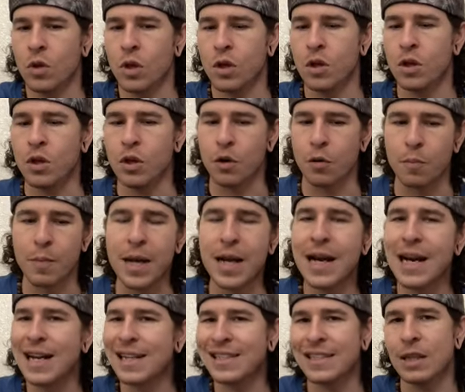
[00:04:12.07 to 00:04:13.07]
You're
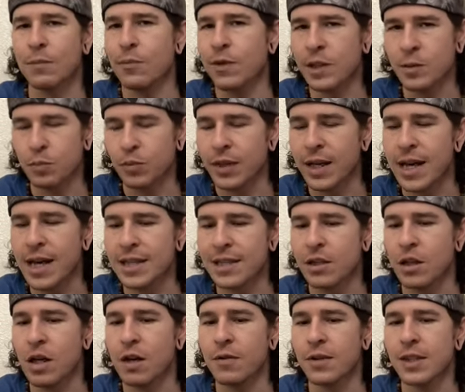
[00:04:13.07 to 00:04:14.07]
meeting at someone's place
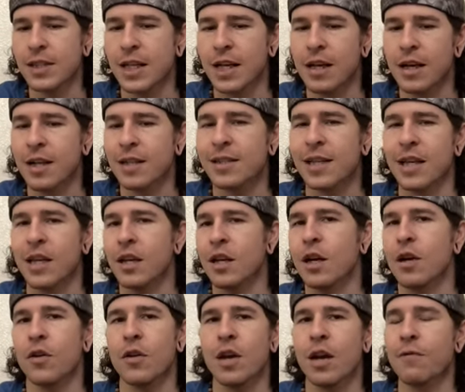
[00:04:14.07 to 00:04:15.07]
and all of a sudden it's like, you
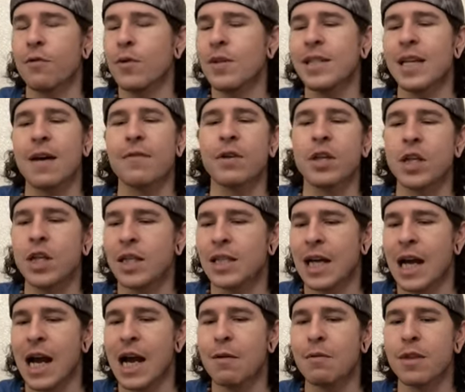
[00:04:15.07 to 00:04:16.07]
know, everyone's having a good
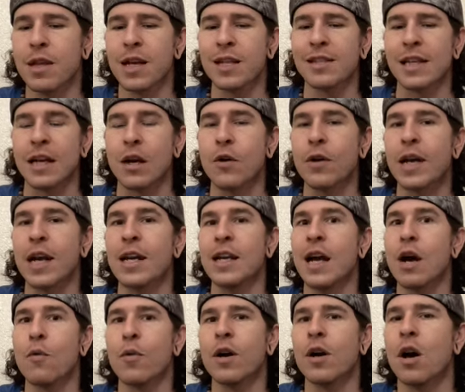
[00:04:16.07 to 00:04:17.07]
time. And then it's like, okay,
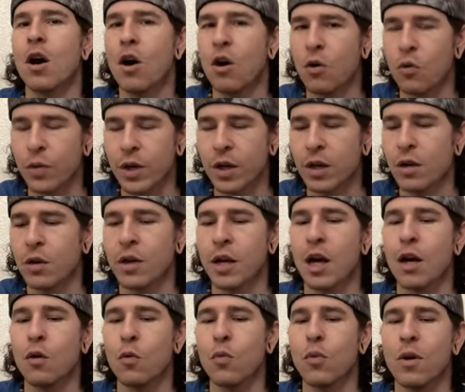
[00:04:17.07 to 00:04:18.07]

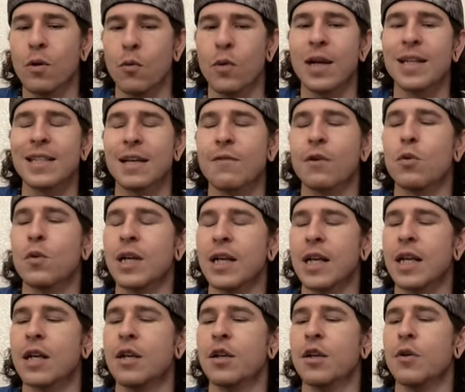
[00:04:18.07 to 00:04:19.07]
what is everyone
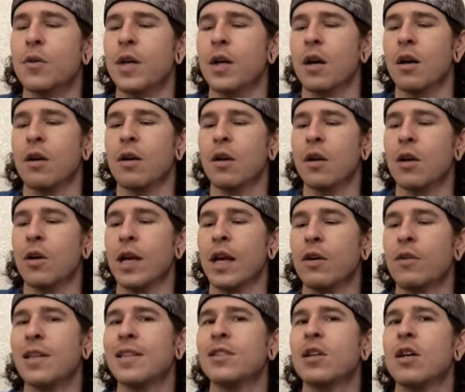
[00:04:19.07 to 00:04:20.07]
going to do here? Okay,
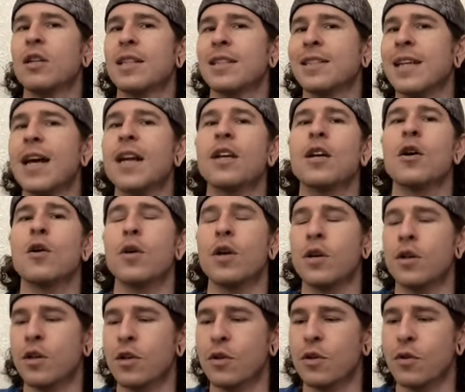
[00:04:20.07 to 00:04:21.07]
let's all decide to go here,
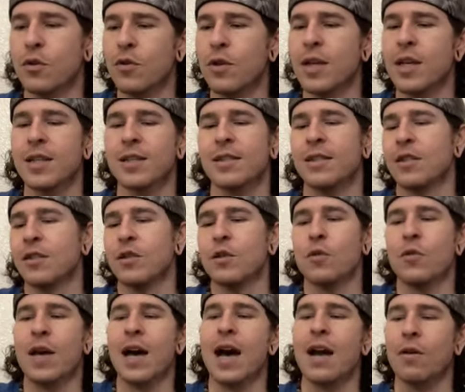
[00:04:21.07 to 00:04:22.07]
do this and
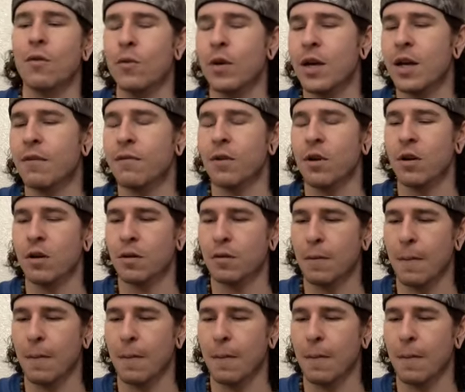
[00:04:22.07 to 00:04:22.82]
do that or whatever.